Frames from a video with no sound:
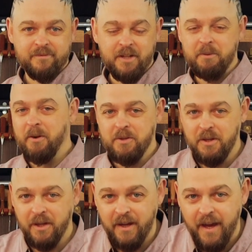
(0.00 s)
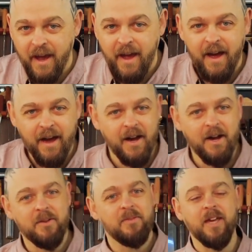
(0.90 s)
Let me know what you think.
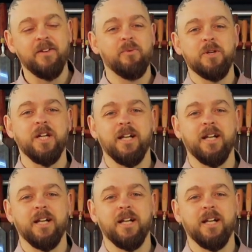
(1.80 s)
Thank you for watching.